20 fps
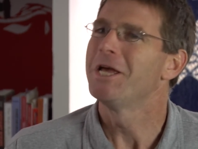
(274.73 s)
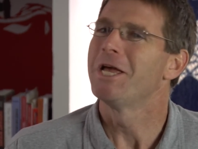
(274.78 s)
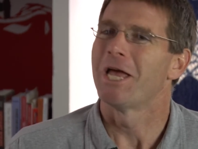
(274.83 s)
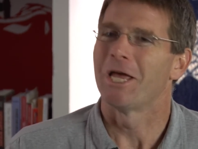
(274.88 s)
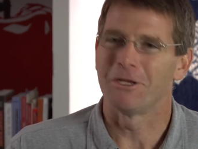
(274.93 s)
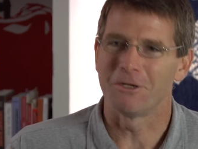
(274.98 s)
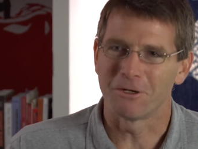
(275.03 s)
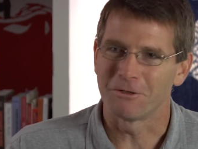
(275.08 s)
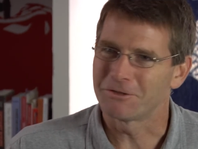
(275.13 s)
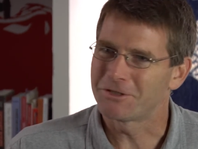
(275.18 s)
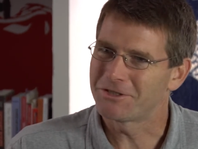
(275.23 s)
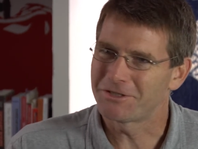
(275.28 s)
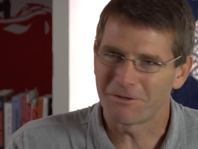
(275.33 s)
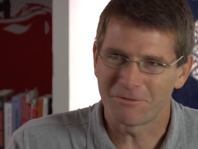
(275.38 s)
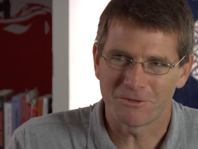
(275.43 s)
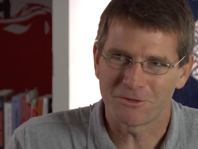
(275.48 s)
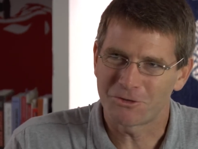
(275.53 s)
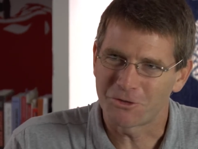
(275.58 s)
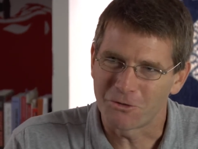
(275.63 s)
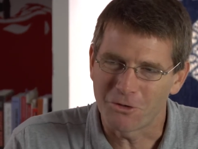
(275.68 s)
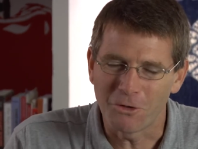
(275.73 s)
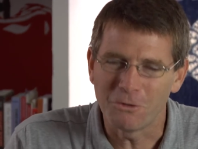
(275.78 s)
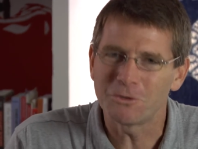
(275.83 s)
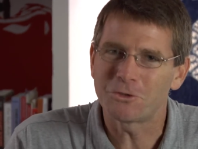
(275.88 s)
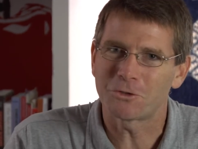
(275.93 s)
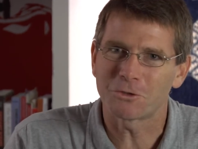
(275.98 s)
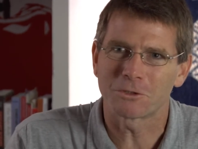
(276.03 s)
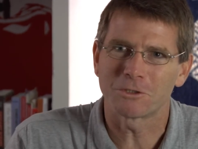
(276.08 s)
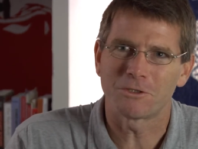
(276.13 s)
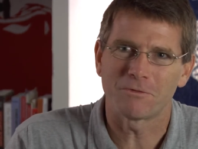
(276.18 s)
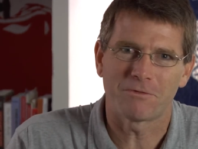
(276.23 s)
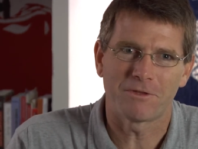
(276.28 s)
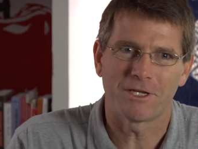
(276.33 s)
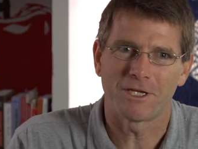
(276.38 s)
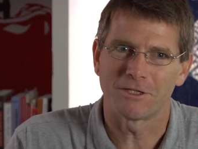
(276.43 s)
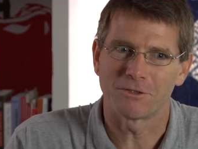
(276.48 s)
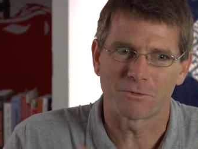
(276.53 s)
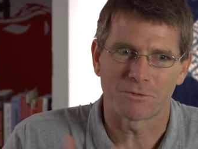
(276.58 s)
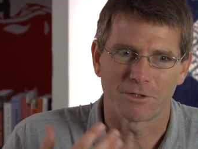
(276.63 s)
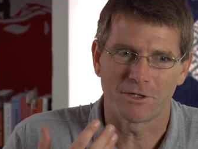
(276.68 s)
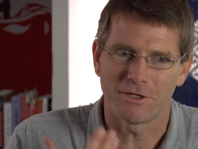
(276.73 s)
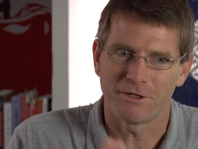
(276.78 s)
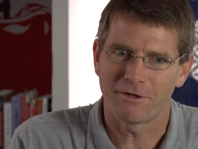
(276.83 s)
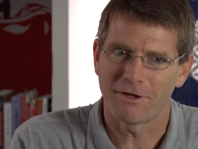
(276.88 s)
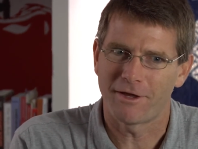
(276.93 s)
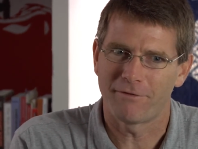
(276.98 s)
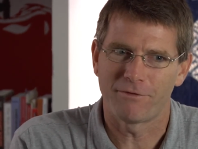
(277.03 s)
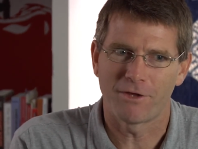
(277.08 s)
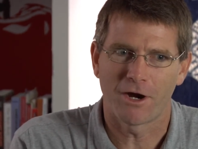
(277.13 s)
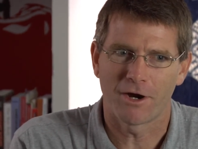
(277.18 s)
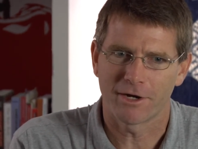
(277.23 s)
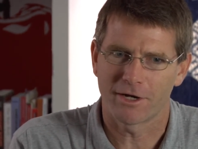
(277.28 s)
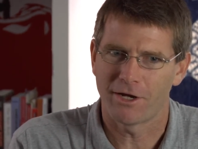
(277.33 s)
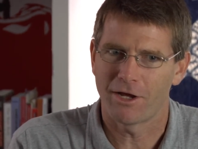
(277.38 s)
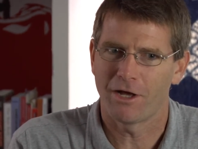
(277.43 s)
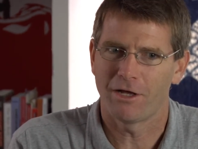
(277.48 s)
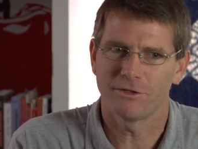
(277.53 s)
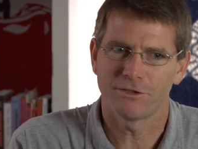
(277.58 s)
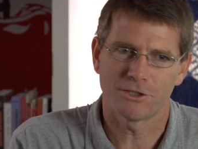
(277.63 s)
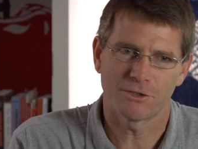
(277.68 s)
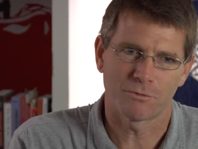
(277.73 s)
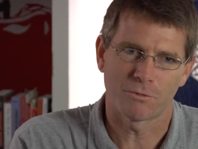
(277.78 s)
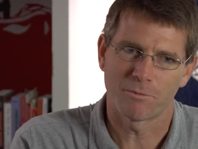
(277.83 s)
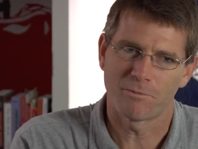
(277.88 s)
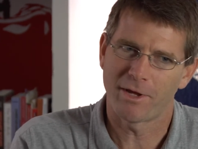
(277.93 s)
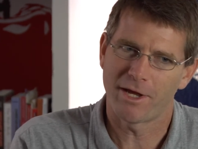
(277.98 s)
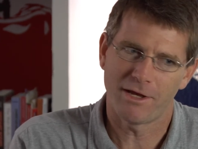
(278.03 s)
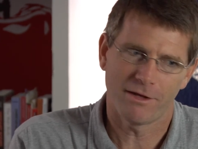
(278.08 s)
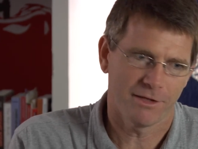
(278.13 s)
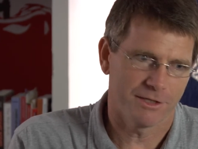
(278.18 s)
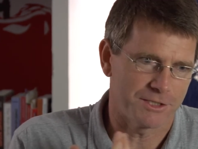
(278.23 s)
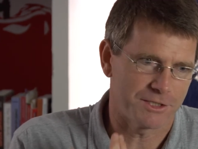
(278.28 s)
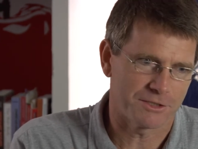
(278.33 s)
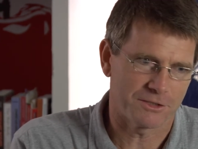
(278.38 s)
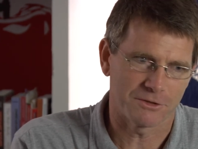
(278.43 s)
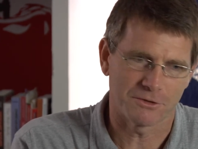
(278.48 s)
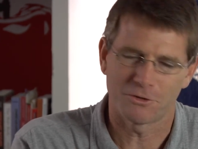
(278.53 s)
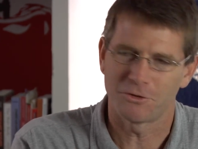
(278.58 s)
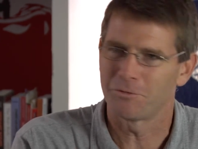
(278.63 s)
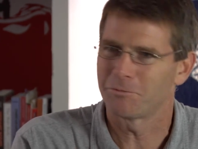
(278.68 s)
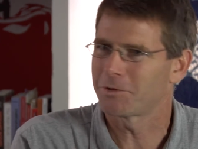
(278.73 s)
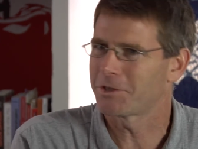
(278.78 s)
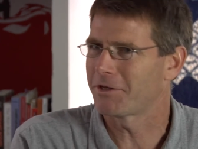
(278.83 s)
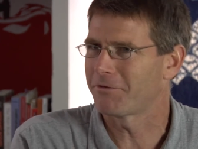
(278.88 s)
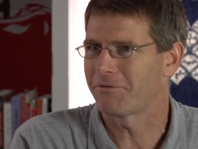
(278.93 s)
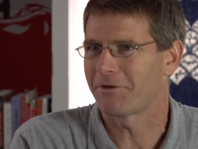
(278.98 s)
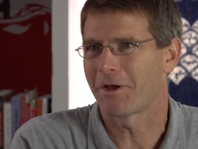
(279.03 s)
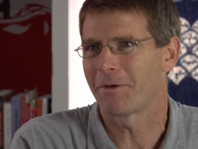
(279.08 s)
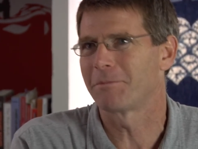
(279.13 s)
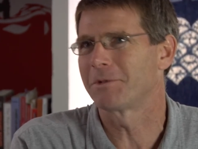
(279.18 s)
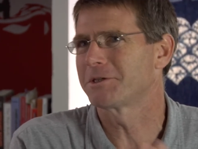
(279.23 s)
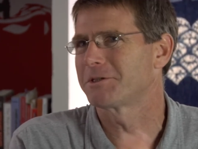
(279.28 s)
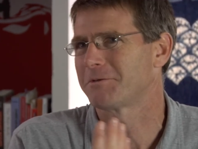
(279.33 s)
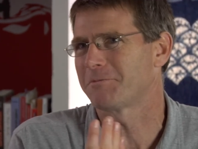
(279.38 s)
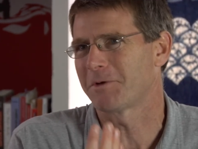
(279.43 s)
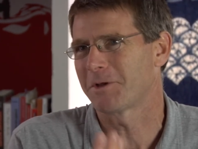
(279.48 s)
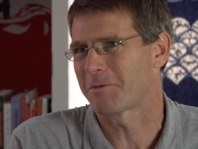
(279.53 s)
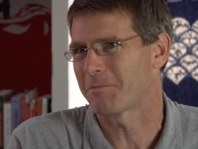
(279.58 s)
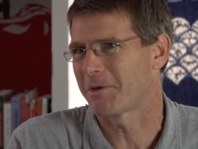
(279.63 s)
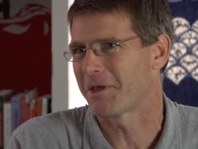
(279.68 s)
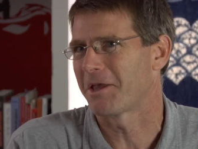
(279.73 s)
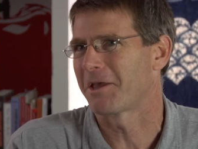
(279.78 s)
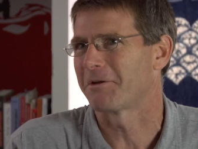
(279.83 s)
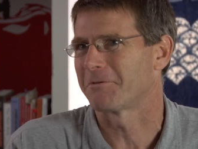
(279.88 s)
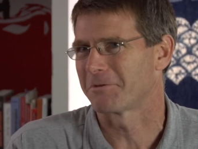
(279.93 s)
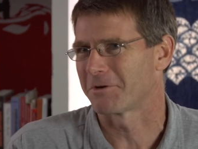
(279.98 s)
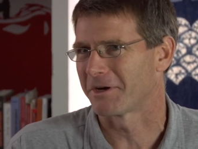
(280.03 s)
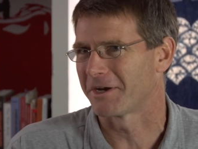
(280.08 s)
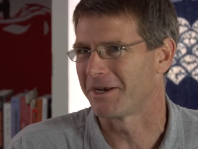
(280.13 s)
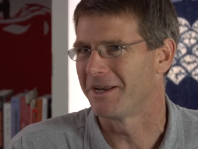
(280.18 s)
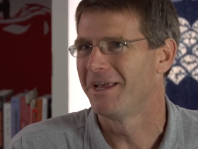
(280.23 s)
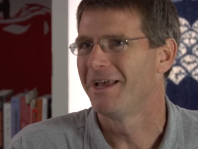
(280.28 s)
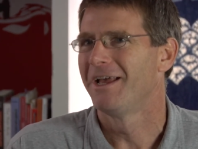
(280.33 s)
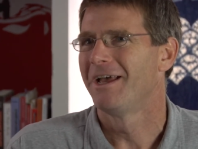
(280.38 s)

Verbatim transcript: And, you know, so, so those sorts of things where you have the archaeologists were male, they just assume what they found must have been a man, right?